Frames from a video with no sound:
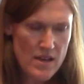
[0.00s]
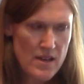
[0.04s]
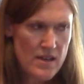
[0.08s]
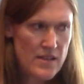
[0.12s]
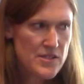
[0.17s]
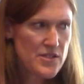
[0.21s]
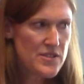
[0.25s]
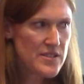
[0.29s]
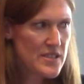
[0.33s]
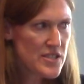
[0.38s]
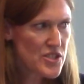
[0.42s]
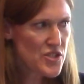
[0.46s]

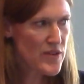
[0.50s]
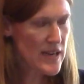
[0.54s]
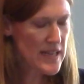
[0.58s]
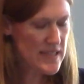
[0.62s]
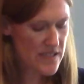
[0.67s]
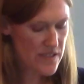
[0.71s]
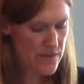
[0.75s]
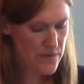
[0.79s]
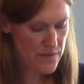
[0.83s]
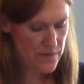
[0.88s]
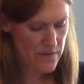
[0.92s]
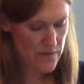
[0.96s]
So these trends
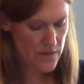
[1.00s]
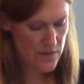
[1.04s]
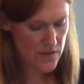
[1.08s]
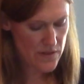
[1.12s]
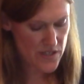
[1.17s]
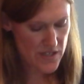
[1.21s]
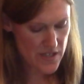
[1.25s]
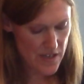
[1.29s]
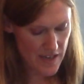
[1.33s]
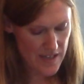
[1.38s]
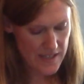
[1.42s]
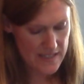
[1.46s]
are
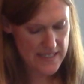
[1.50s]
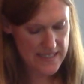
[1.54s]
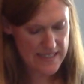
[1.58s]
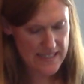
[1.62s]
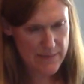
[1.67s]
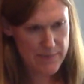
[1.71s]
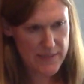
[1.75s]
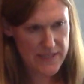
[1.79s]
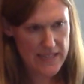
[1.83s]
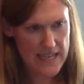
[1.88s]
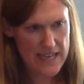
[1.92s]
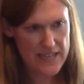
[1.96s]

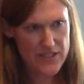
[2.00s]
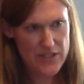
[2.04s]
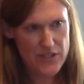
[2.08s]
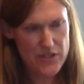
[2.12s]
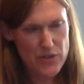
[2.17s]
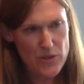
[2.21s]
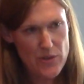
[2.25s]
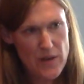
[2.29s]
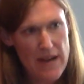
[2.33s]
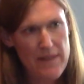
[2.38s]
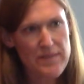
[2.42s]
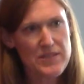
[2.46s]
daunting, but they
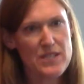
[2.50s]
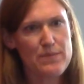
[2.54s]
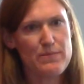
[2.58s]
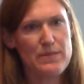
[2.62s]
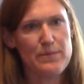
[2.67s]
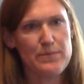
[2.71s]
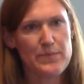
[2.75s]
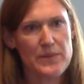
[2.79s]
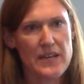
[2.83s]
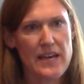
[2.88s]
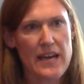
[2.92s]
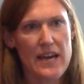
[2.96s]
do have some
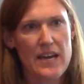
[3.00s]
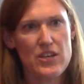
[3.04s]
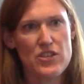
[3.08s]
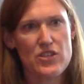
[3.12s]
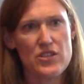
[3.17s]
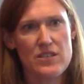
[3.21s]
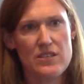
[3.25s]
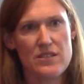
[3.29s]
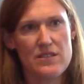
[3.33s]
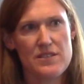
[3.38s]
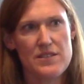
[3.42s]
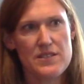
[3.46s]

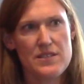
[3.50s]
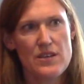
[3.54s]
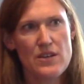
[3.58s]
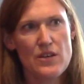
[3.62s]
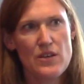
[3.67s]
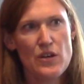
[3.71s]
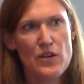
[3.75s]
implications